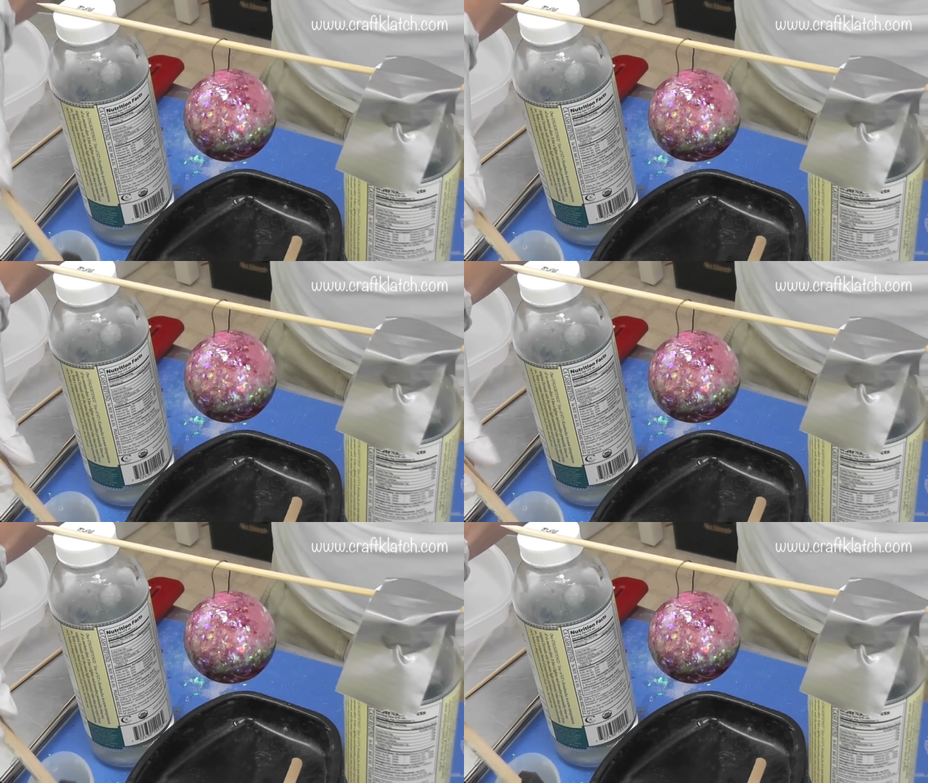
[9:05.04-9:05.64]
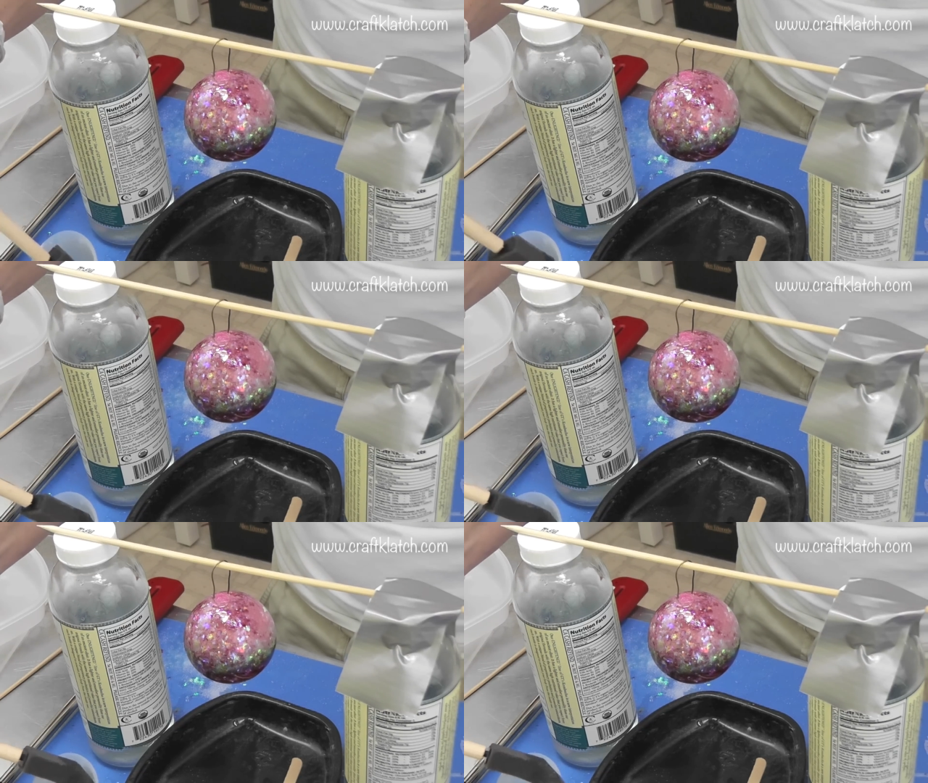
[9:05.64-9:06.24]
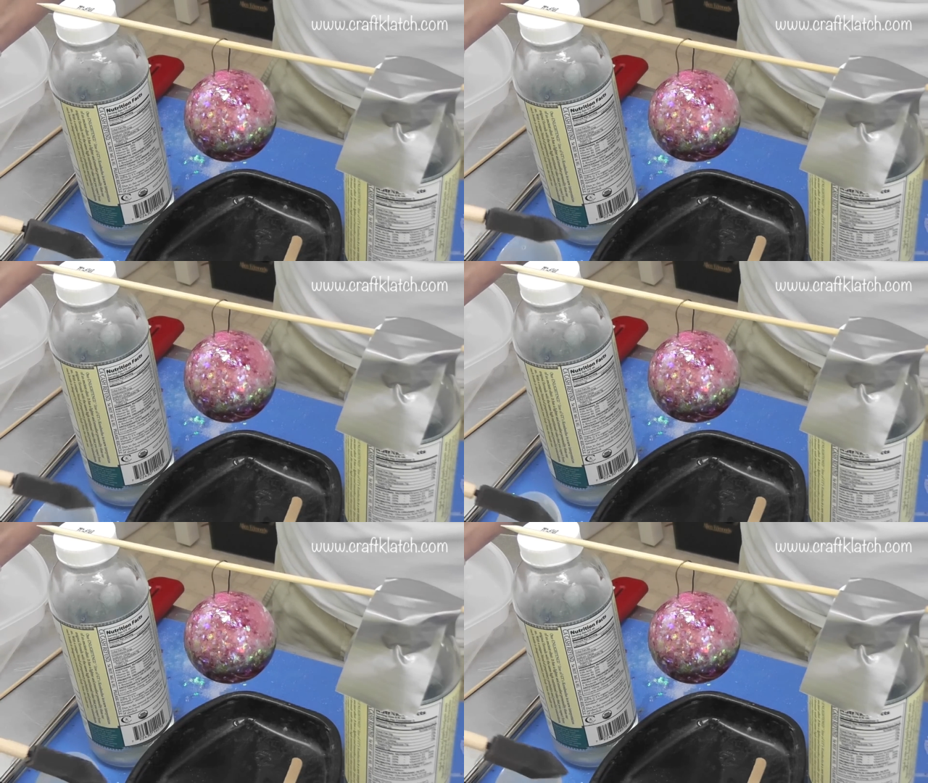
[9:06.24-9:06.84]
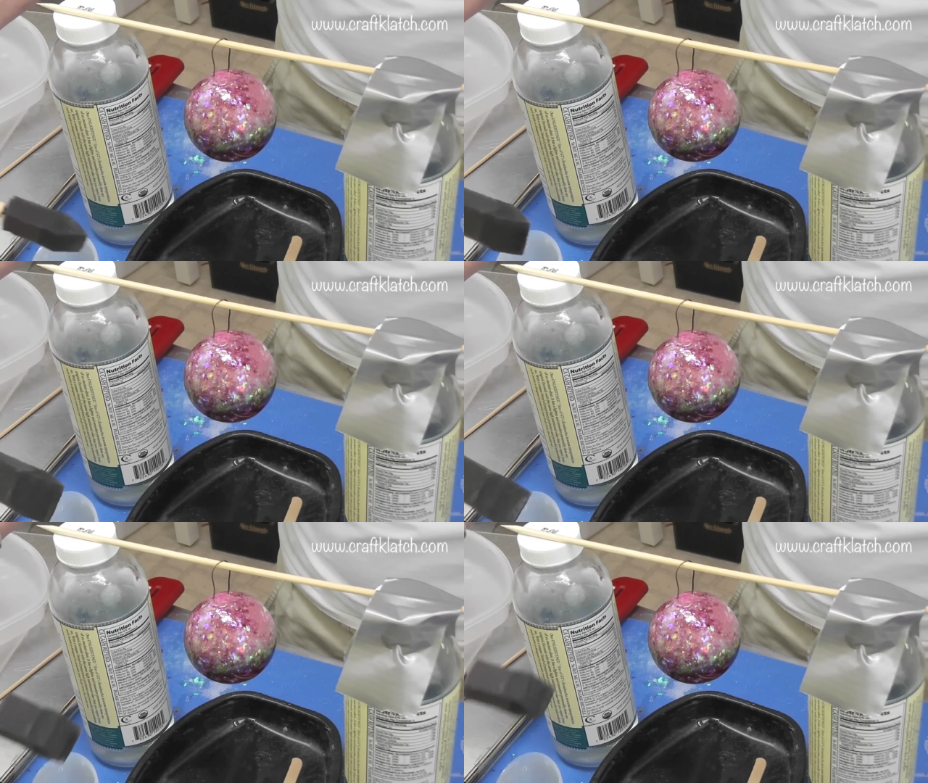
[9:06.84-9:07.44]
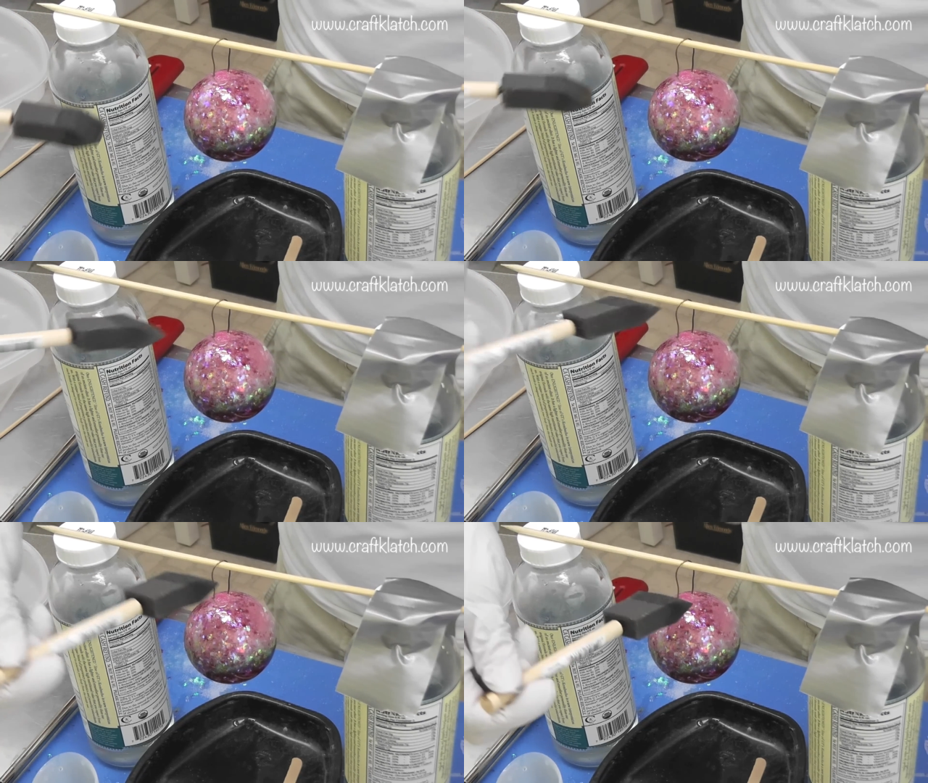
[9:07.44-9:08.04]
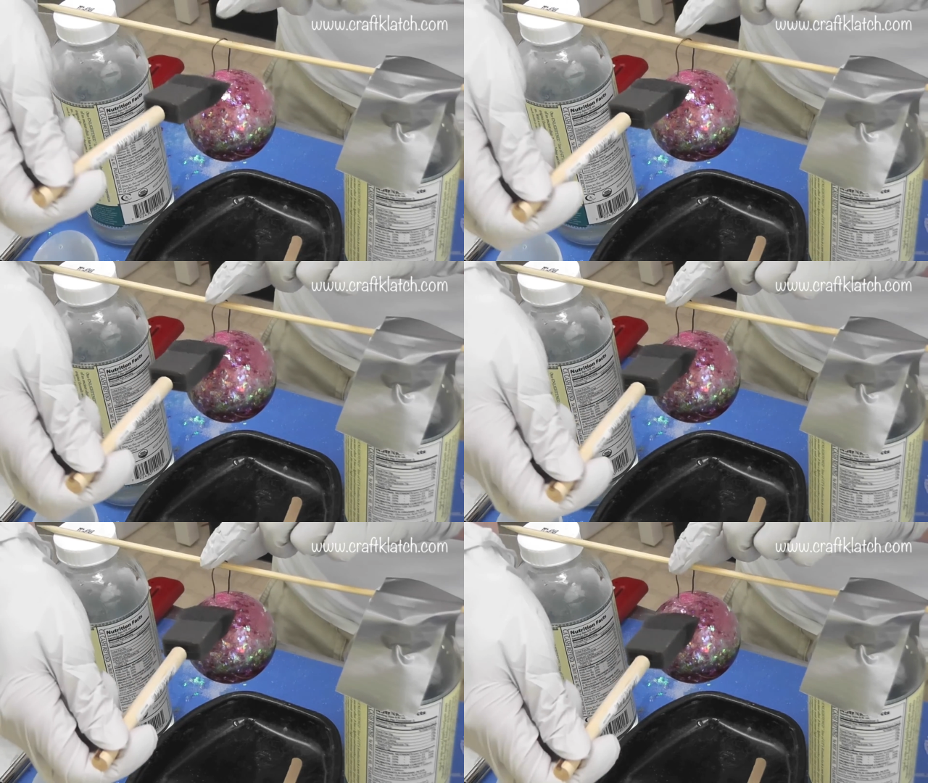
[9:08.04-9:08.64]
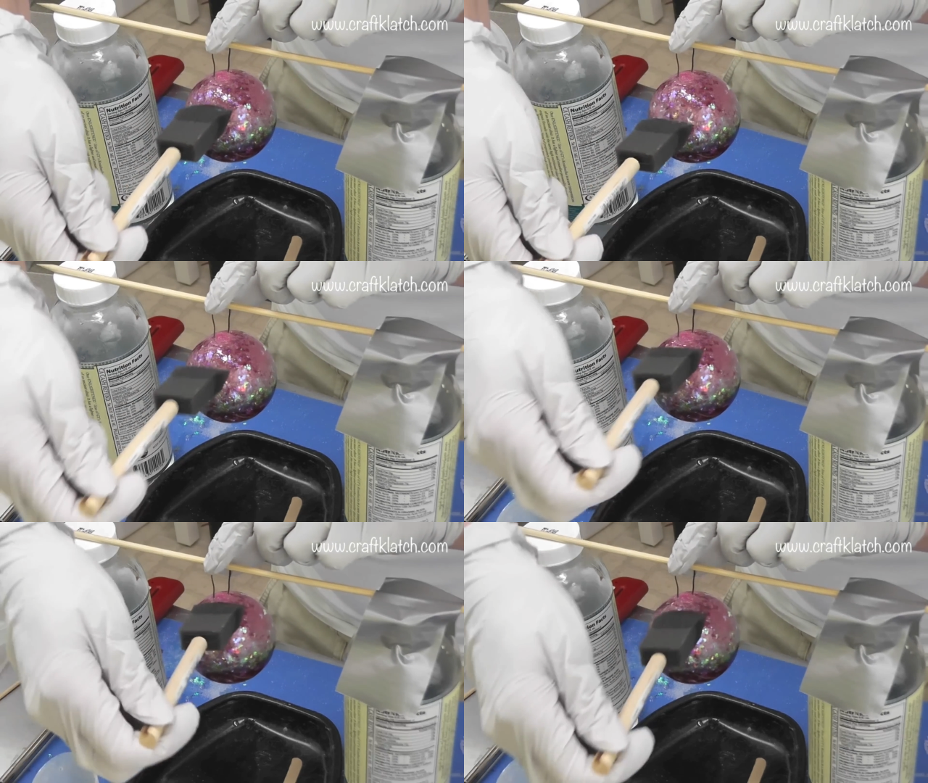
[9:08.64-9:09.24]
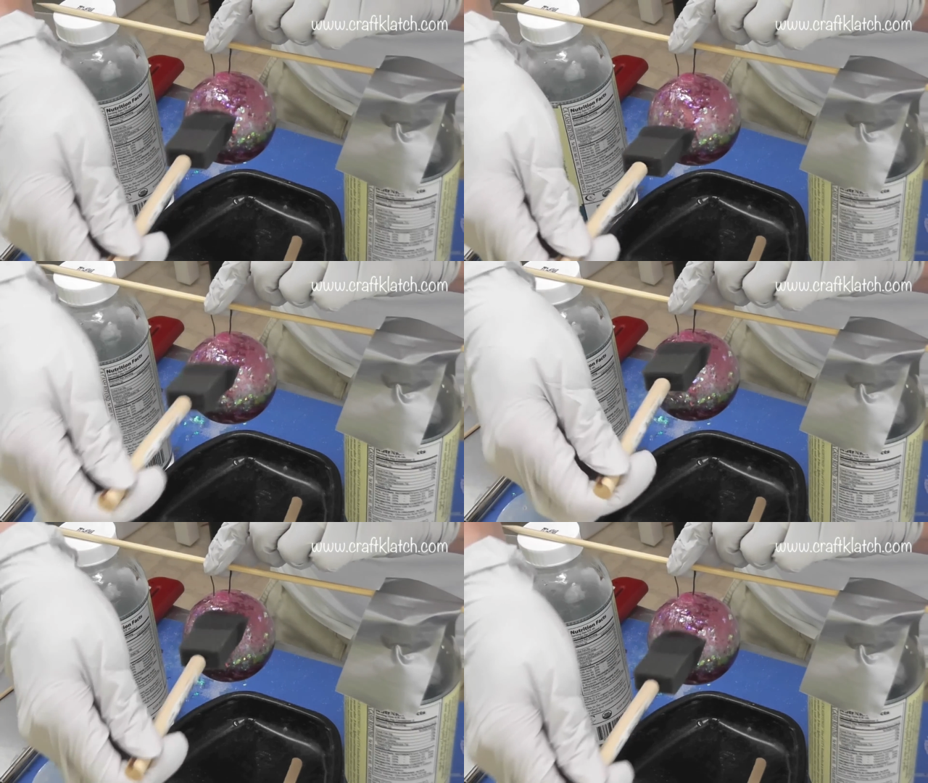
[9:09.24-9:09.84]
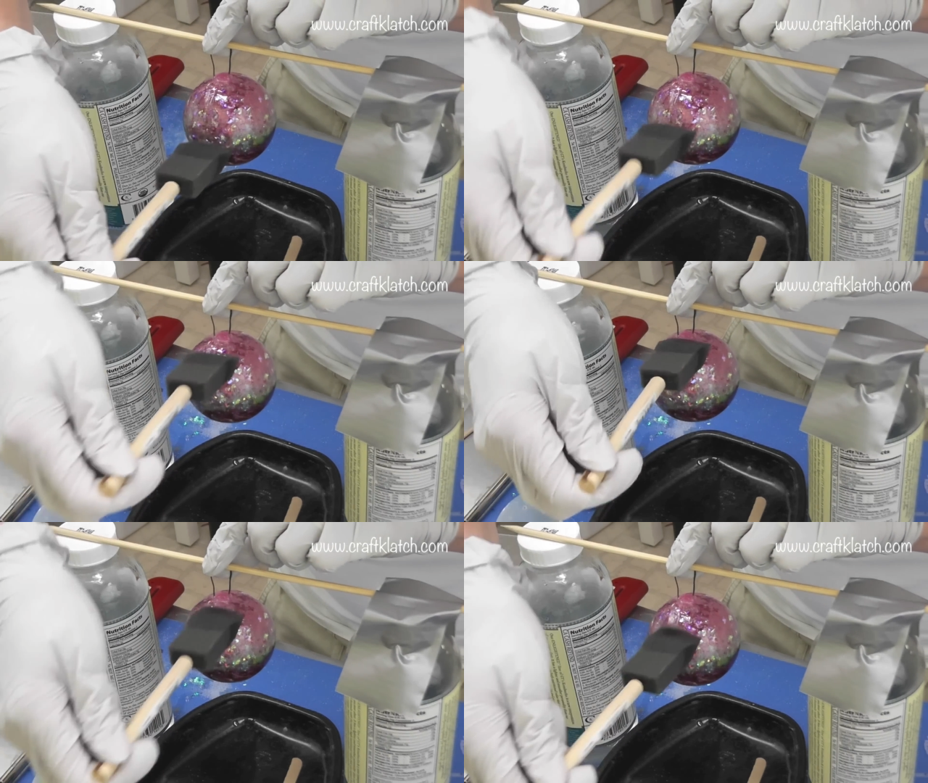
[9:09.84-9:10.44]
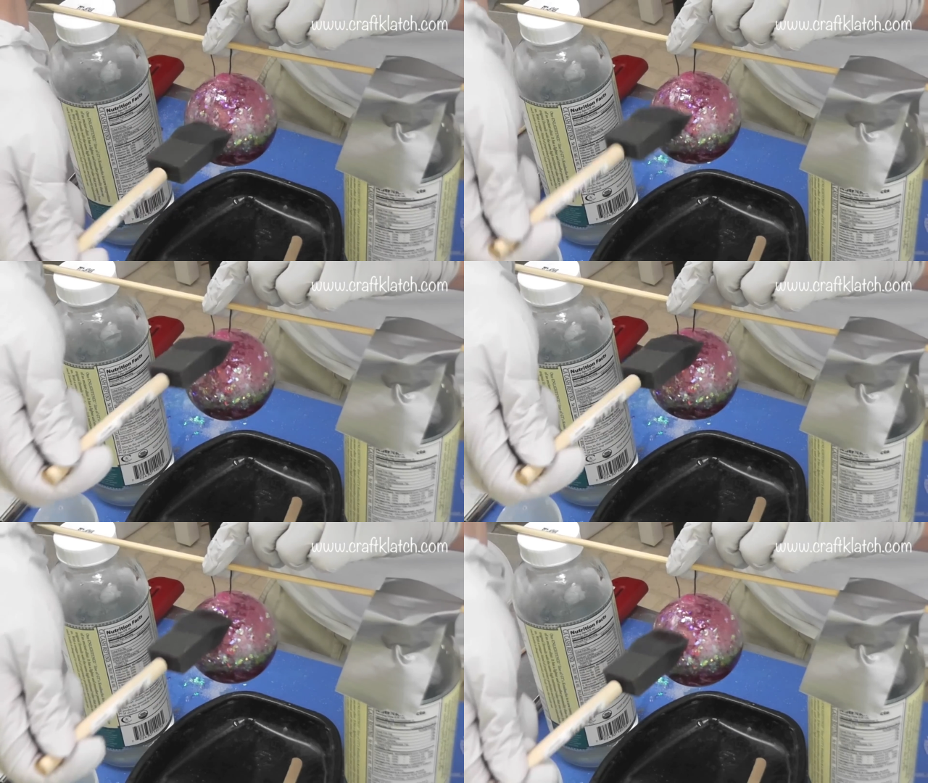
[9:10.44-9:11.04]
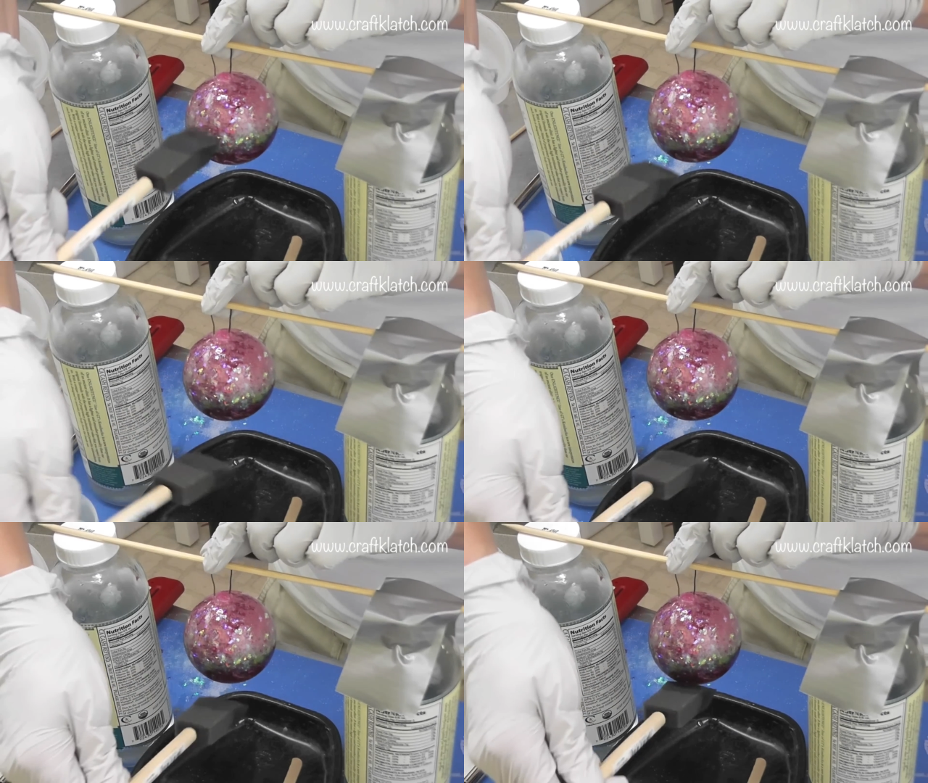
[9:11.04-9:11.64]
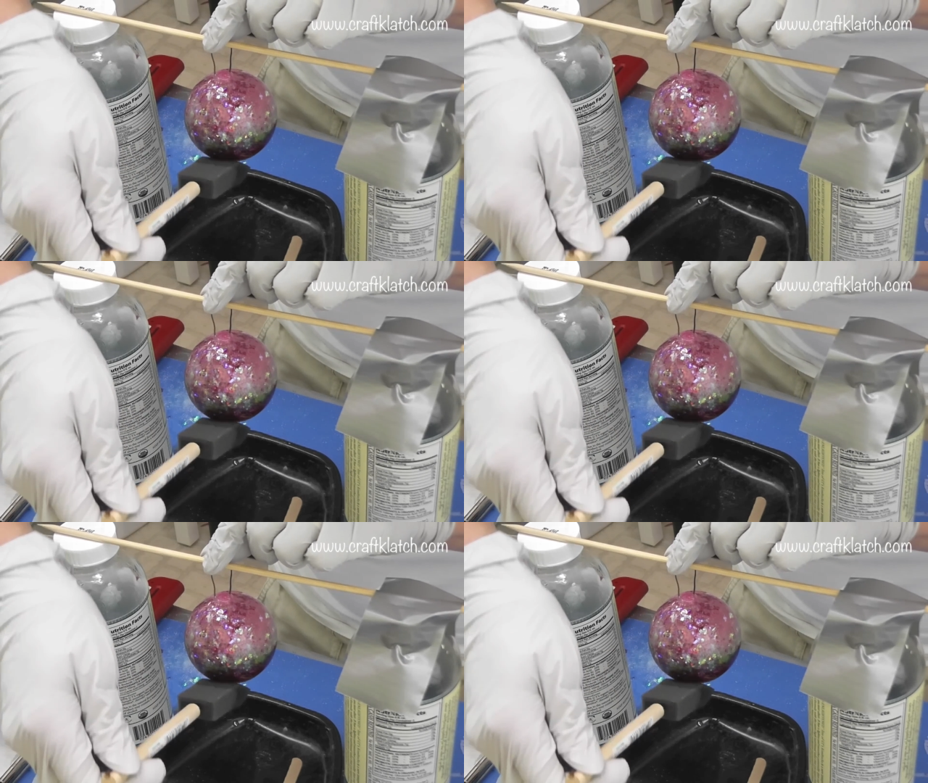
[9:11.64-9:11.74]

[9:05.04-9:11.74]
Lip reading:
Nobody's mouth can be seen.